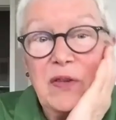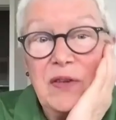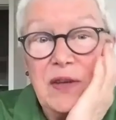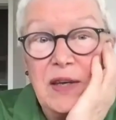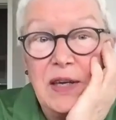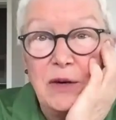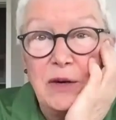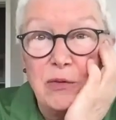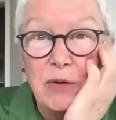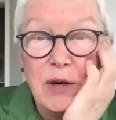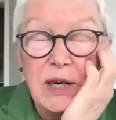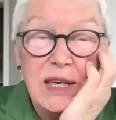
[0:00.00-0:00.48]

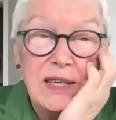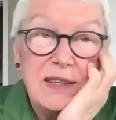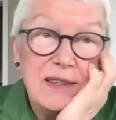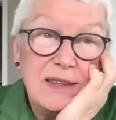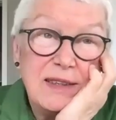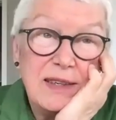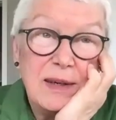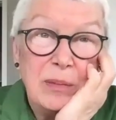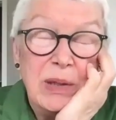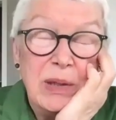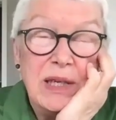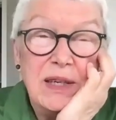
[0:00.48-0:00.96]
thing, right?
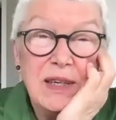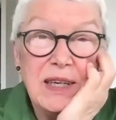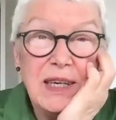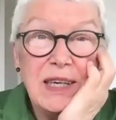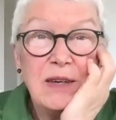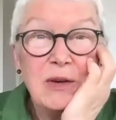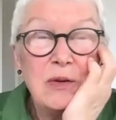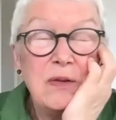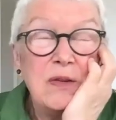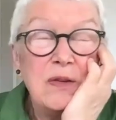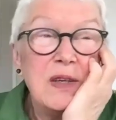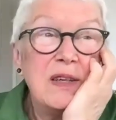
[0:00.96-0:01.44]
I mean, I
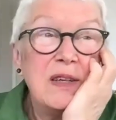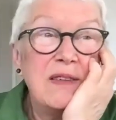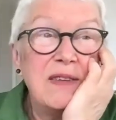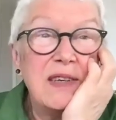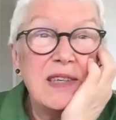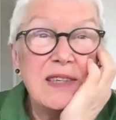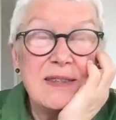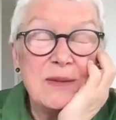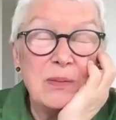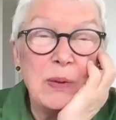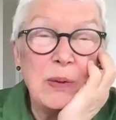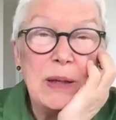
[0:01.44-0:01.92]
don't think
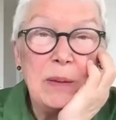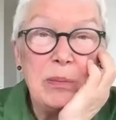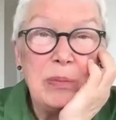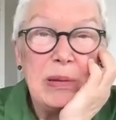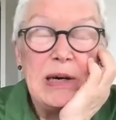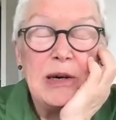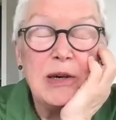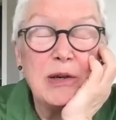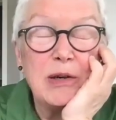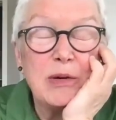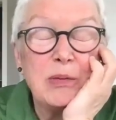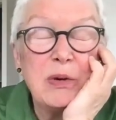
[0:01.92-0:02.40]
there's white
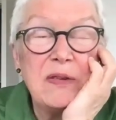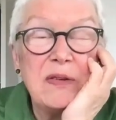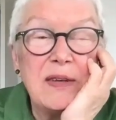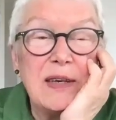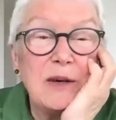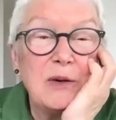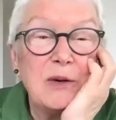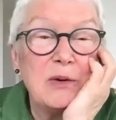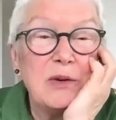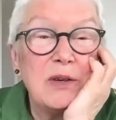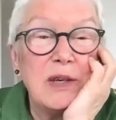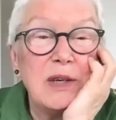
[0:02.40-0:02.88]
power
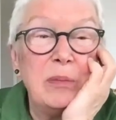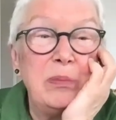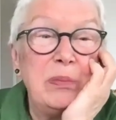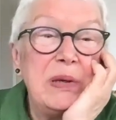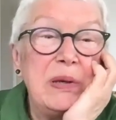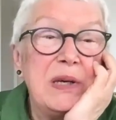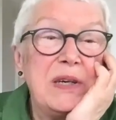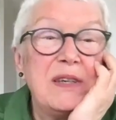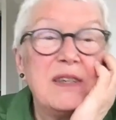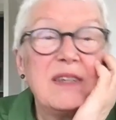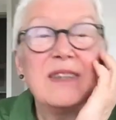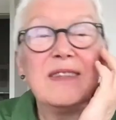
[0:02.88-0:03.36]
without
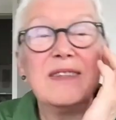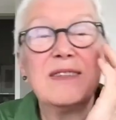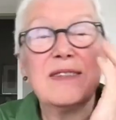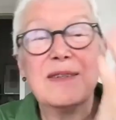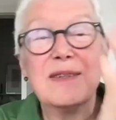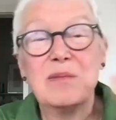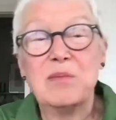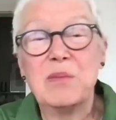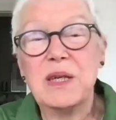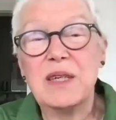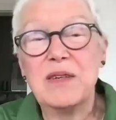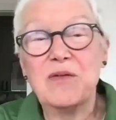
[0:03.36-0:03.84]

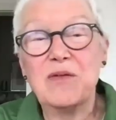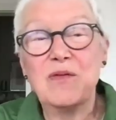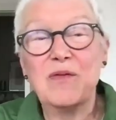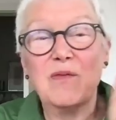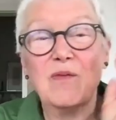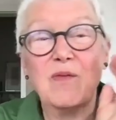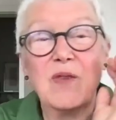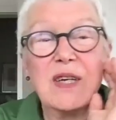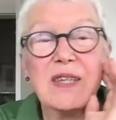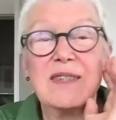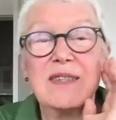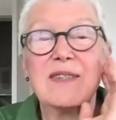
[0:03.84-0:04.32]
imperialism and
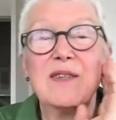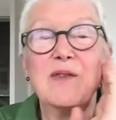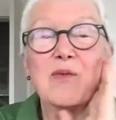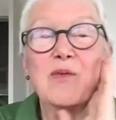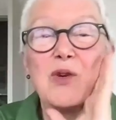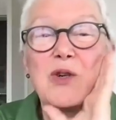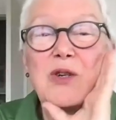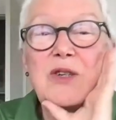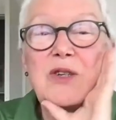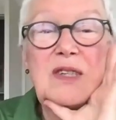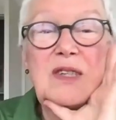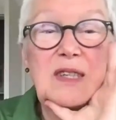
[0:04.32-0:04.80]
vice
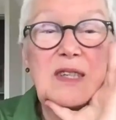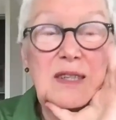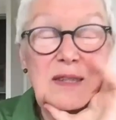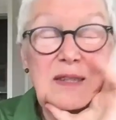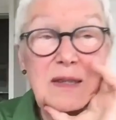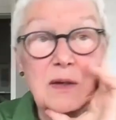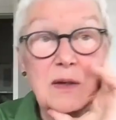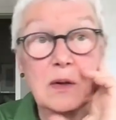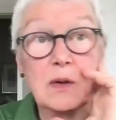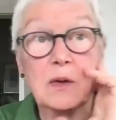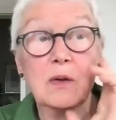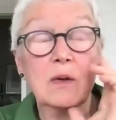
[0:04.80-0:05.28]
versa.
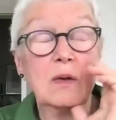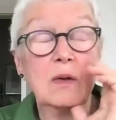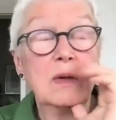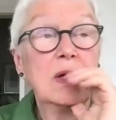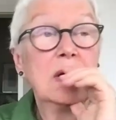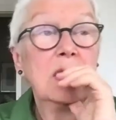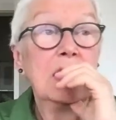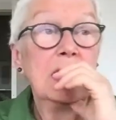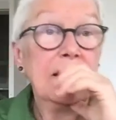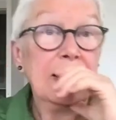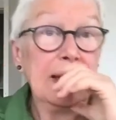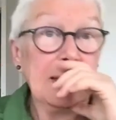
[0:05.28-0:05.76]
So,
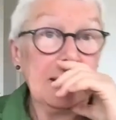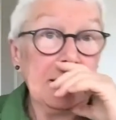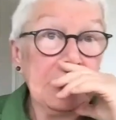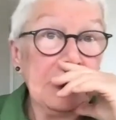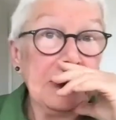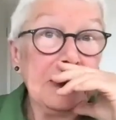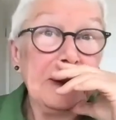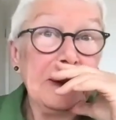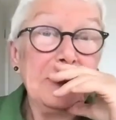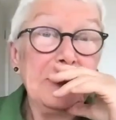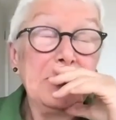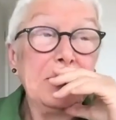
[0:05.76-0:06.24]

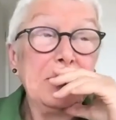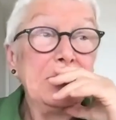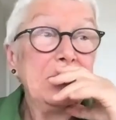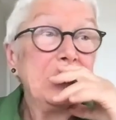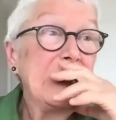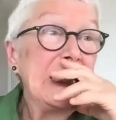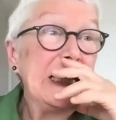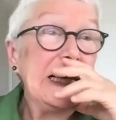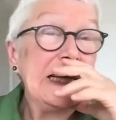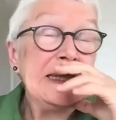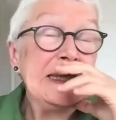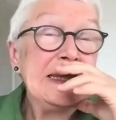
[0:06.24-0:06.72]
and
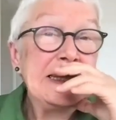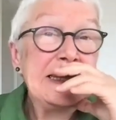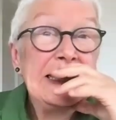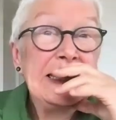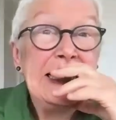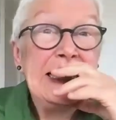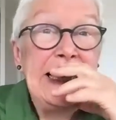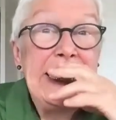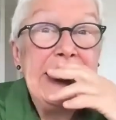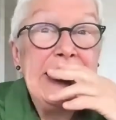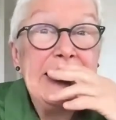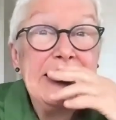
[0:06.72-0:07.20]

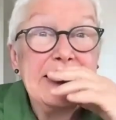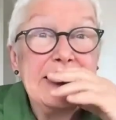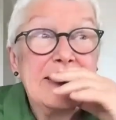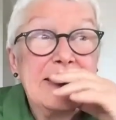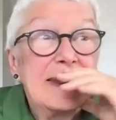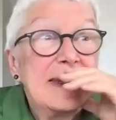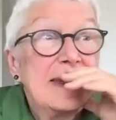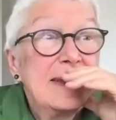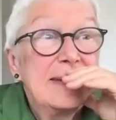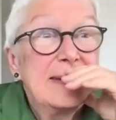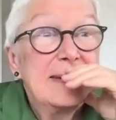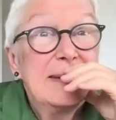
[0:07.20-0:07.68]
again,